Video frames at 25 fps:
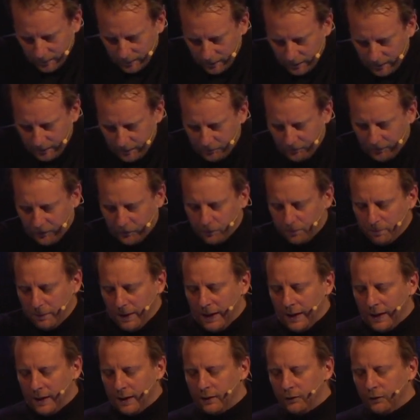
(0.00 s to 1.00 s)
He says,
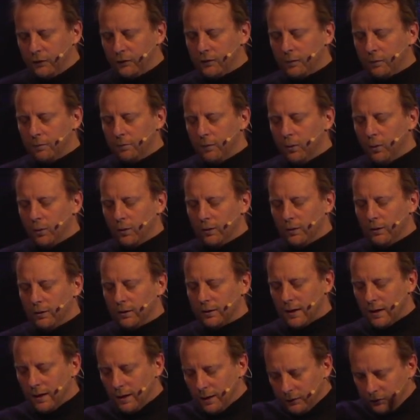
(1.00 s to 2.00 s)
man's moral
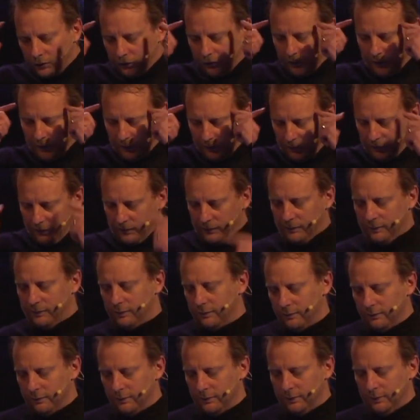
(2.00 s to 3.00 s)
conscience,
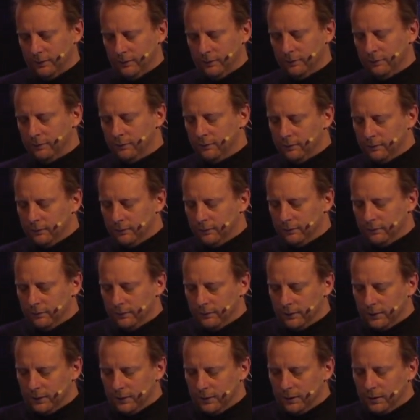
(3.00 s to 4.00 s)

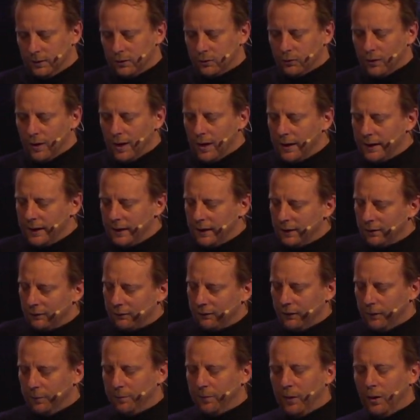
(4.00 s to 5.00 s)
crying
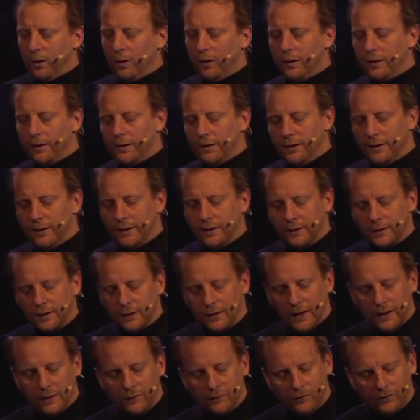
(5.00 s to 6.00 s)
for pardon and
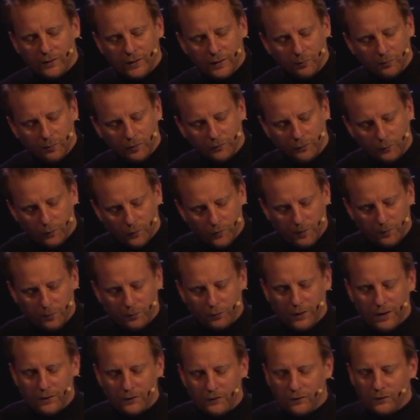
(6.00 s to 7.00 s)
cleansing before the
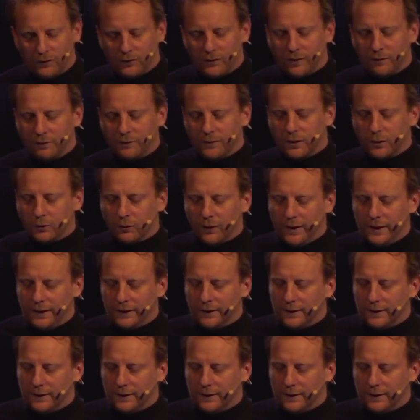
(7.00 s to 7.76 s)
presence of the great